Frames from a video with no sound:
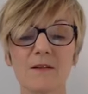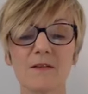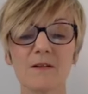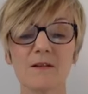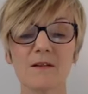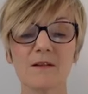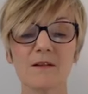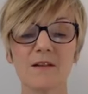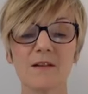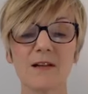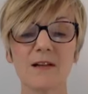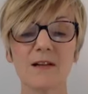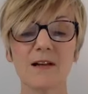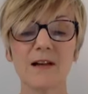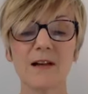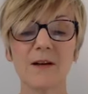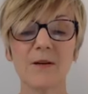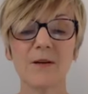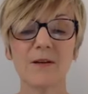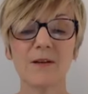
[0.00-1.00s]
Just
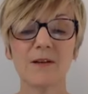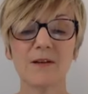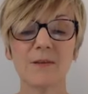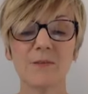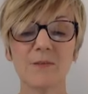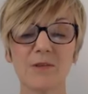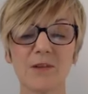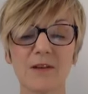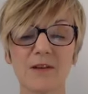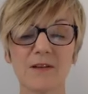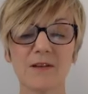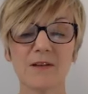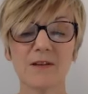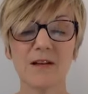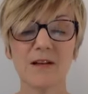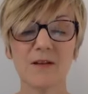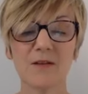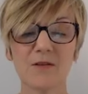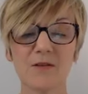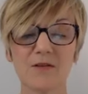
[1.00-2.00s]
allowing the breath
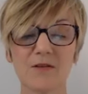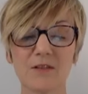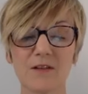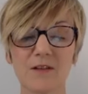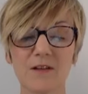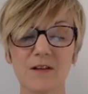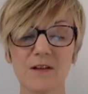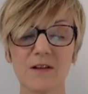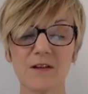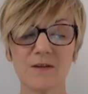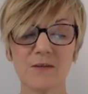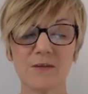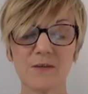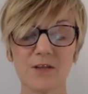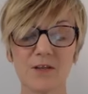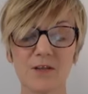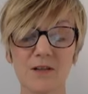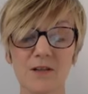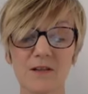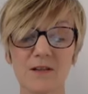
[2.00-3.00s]
now to return to
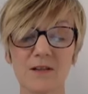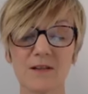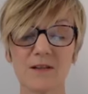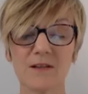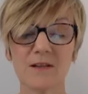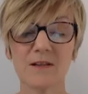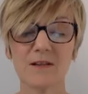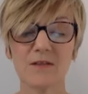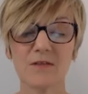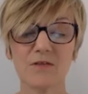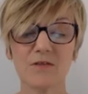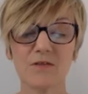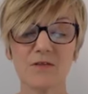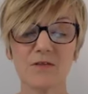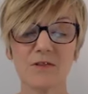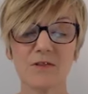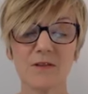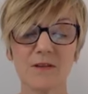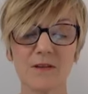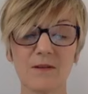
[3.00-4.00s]
its natural
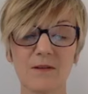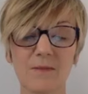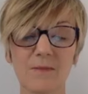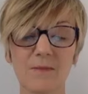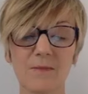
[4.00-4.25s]
rhythm.